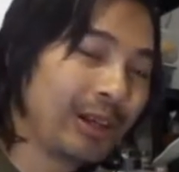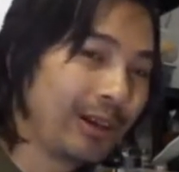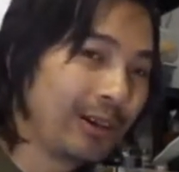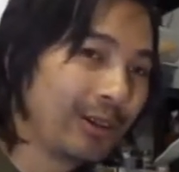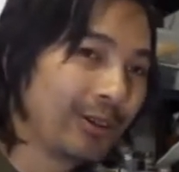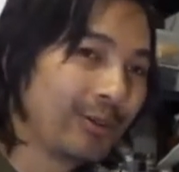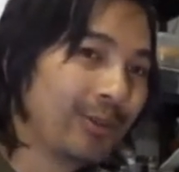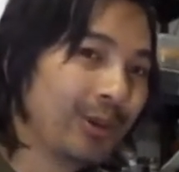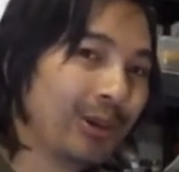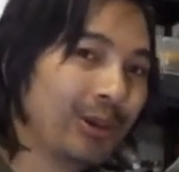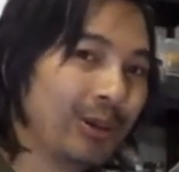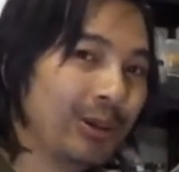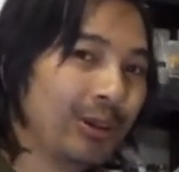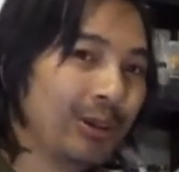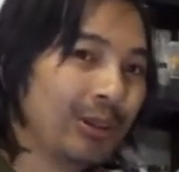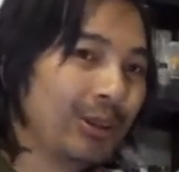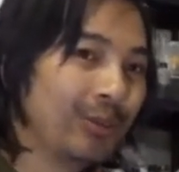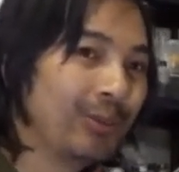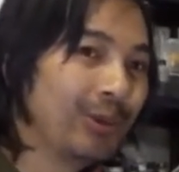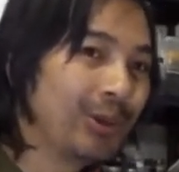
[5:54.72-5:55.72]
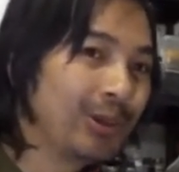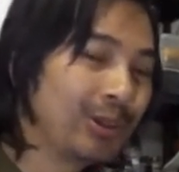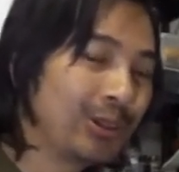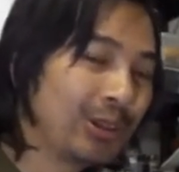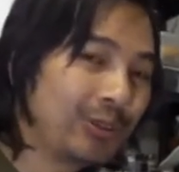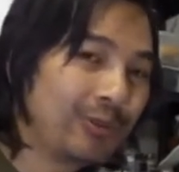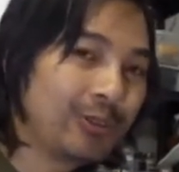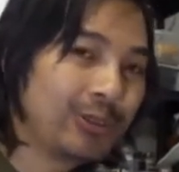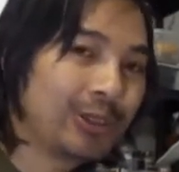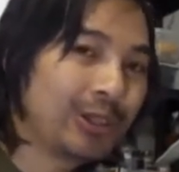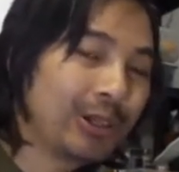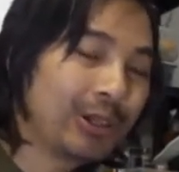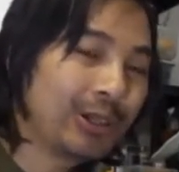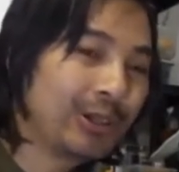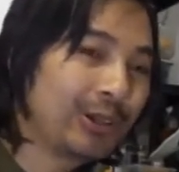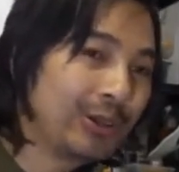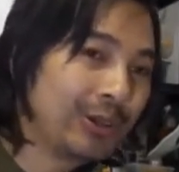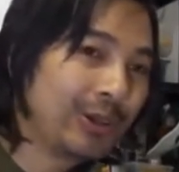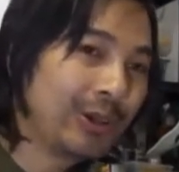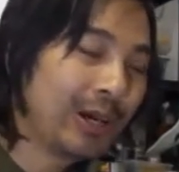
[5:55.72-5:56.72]
area. The more, the more surface
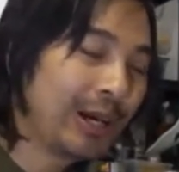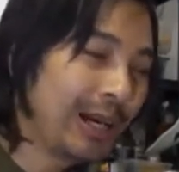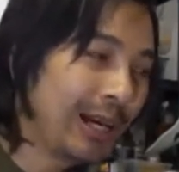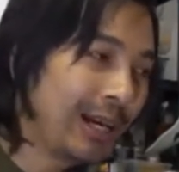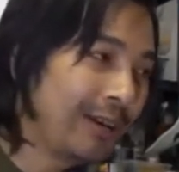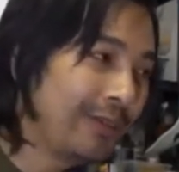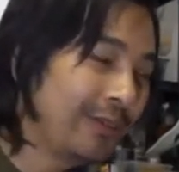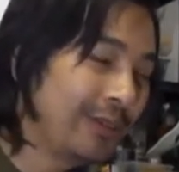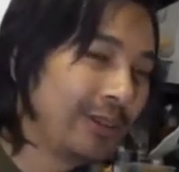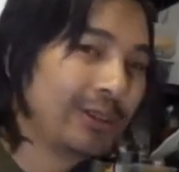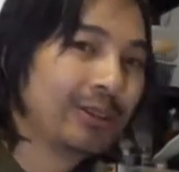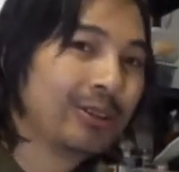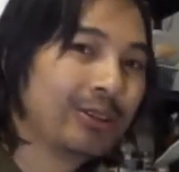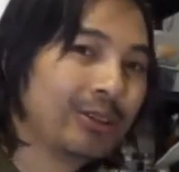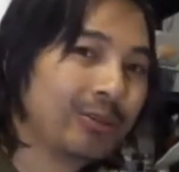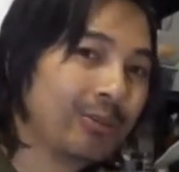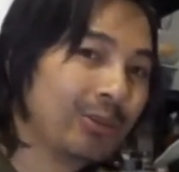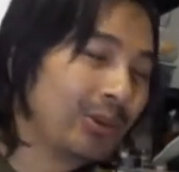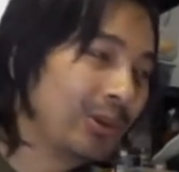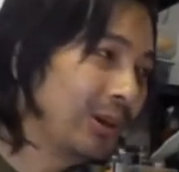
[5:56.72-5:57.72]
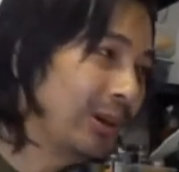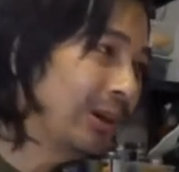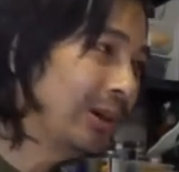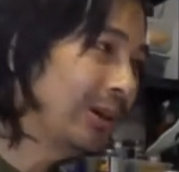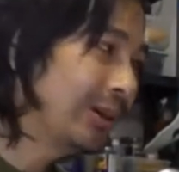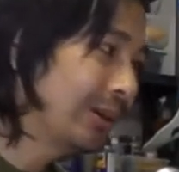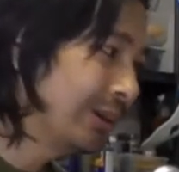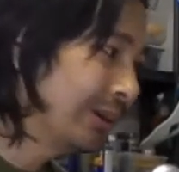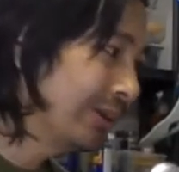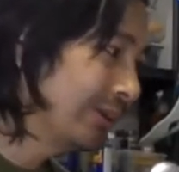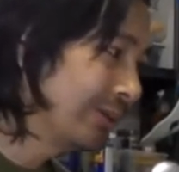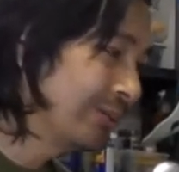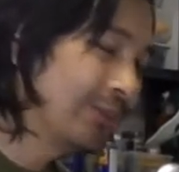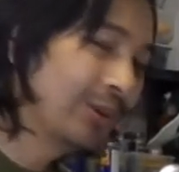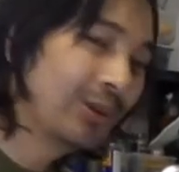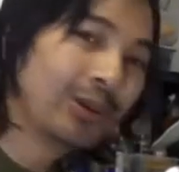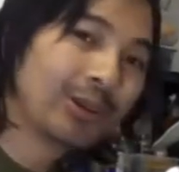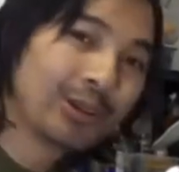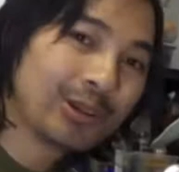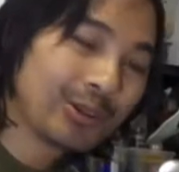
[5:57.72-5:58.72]
area you have, the more, you know, the
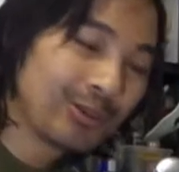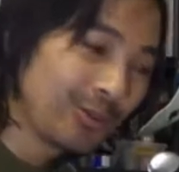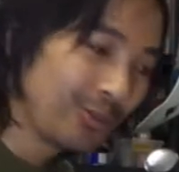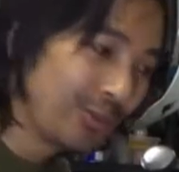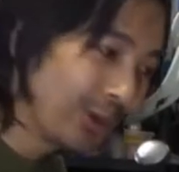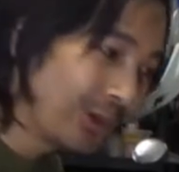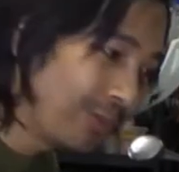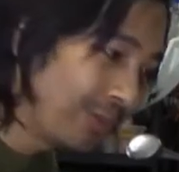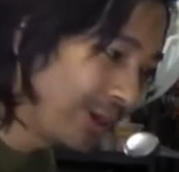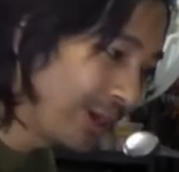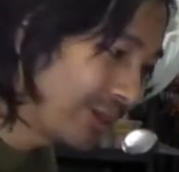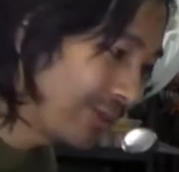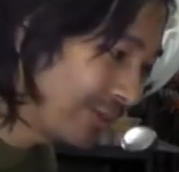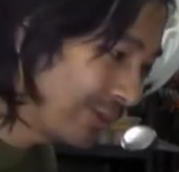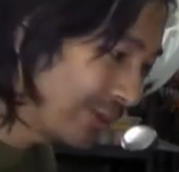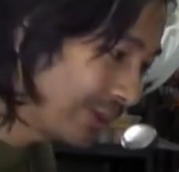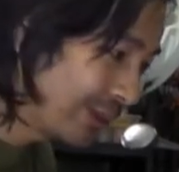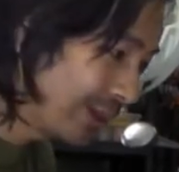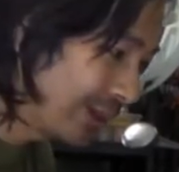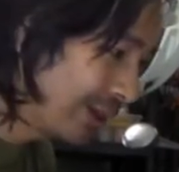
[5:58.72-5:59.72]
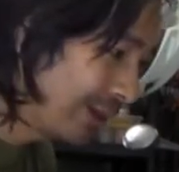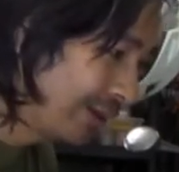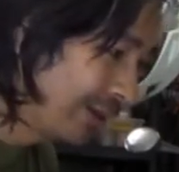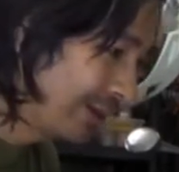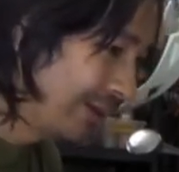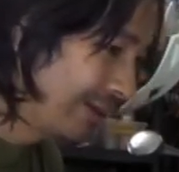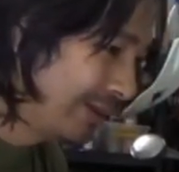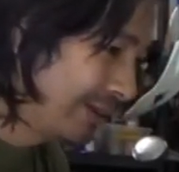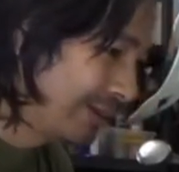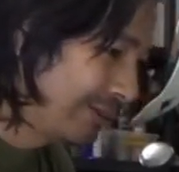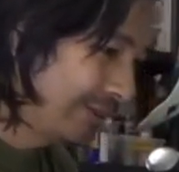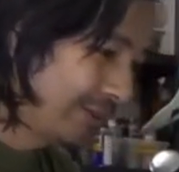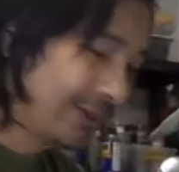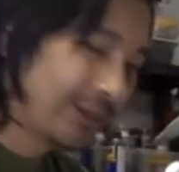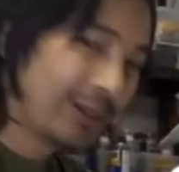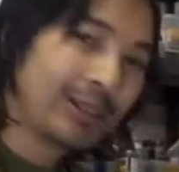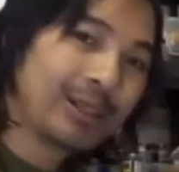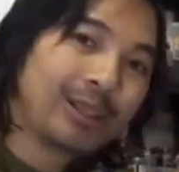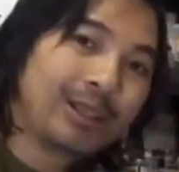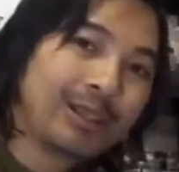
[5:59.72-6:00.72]
more there's more place for the, for
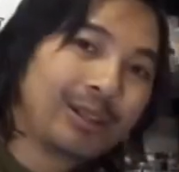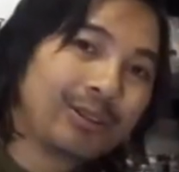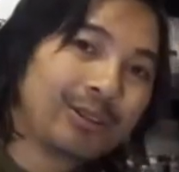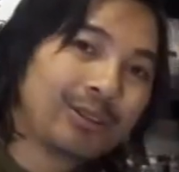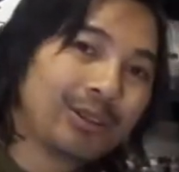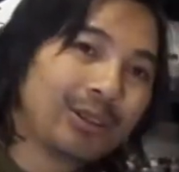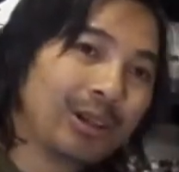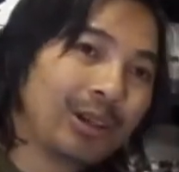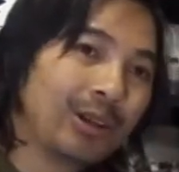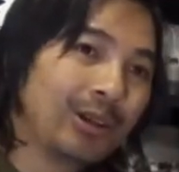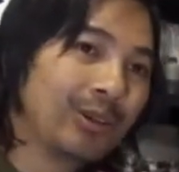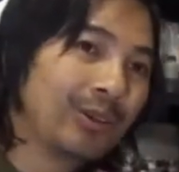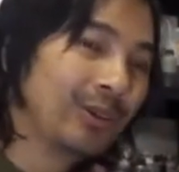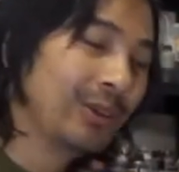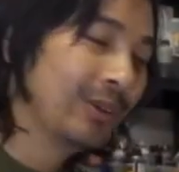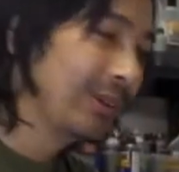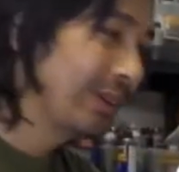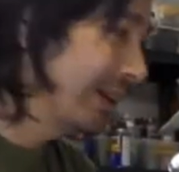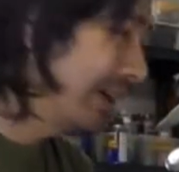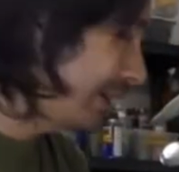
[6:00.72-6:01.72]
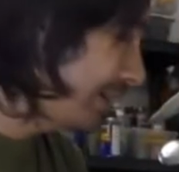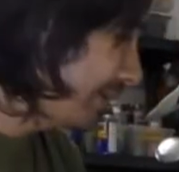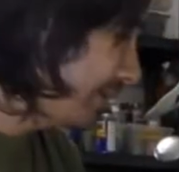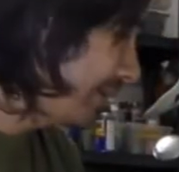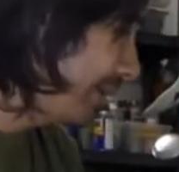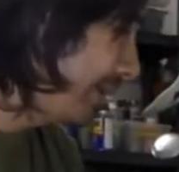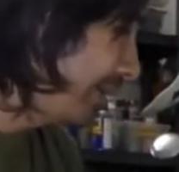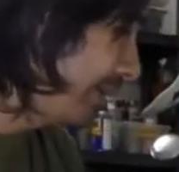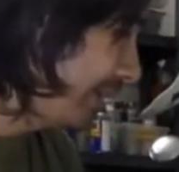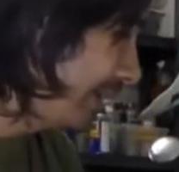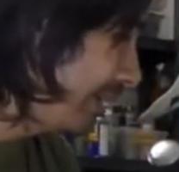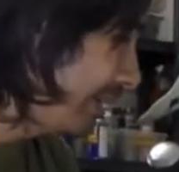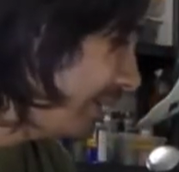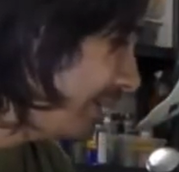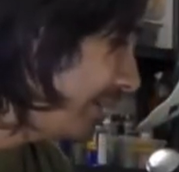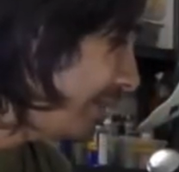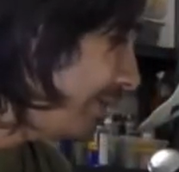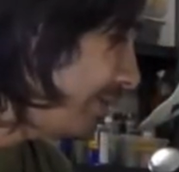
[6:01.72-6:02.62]
the heat to go, okay? So, and it